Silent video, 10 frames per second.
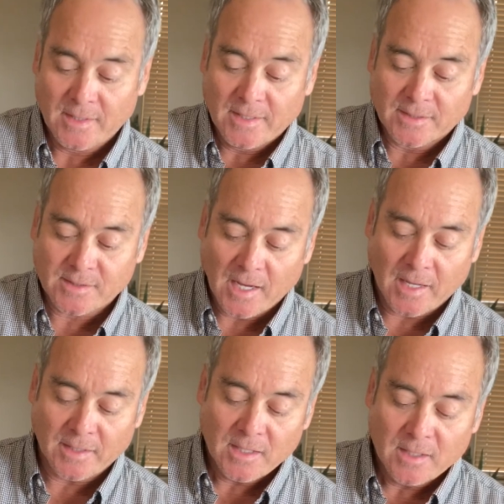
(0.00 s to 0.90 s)
It's
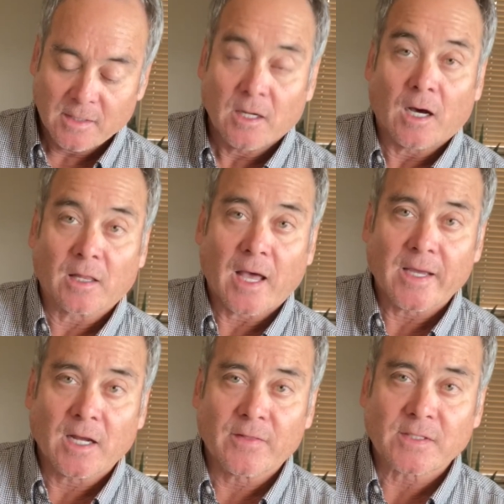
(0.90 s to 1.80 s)
got a light
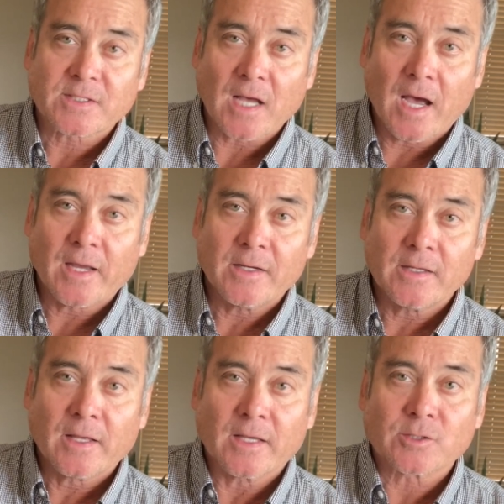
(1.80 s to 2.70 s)
on the side
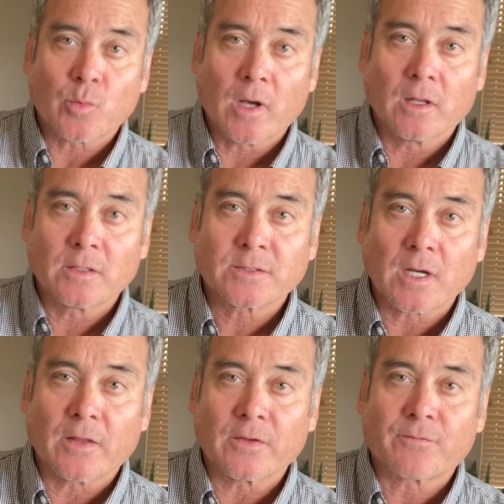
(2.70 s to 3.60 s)
as well as
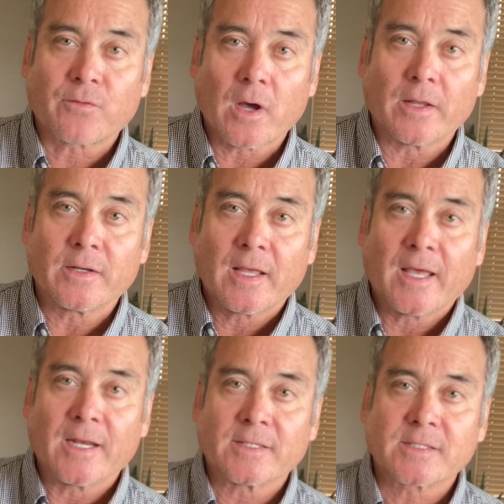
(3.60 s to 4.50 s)
on the front,
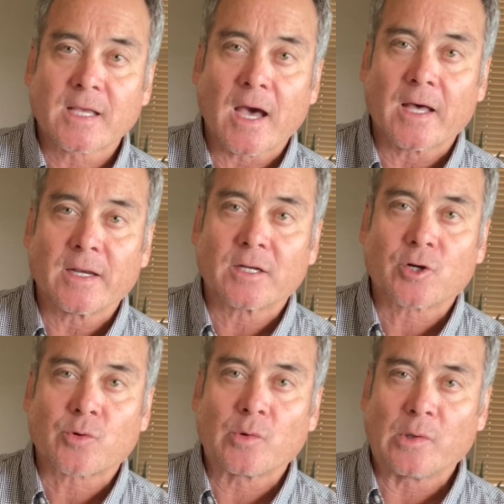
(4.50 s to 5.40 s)
and it's got
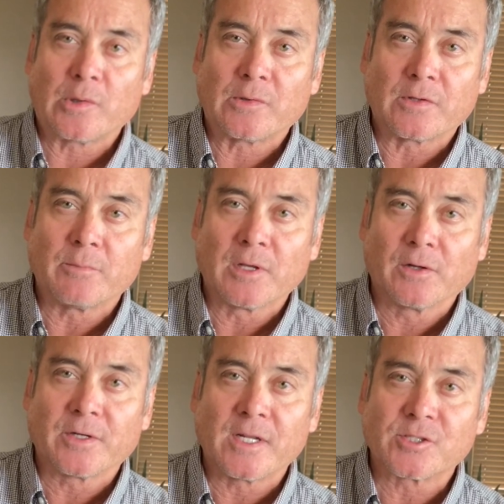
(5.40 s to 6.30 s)
the
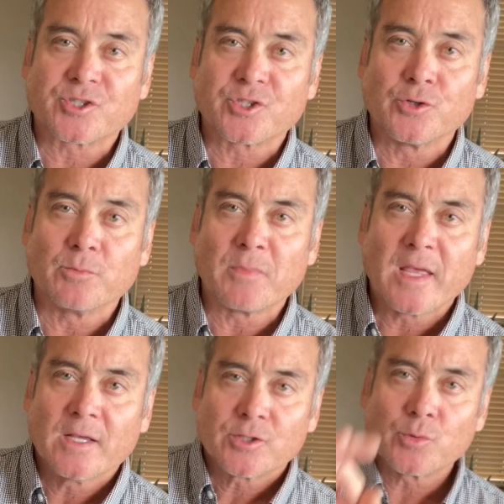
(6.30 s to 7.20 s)
ability to zoom
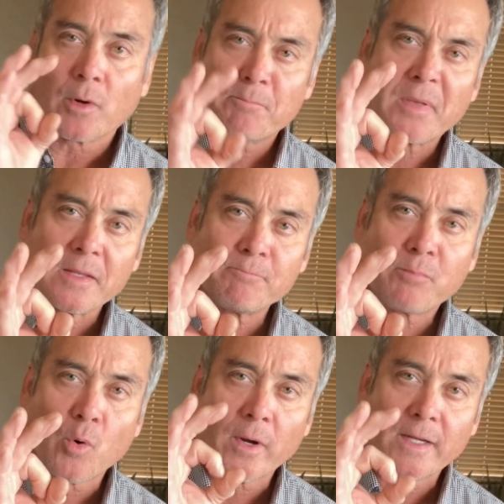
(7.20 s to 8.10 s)
to a
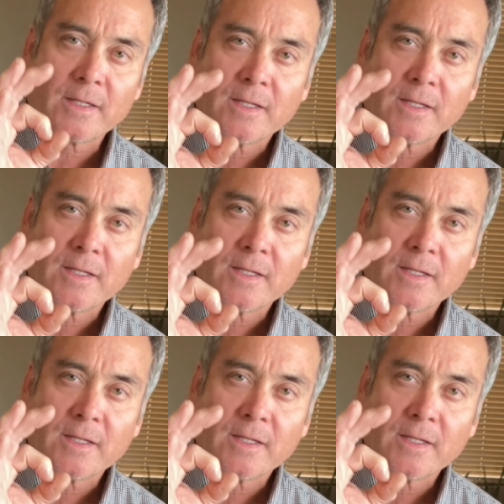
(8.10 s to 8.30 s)
pinpoint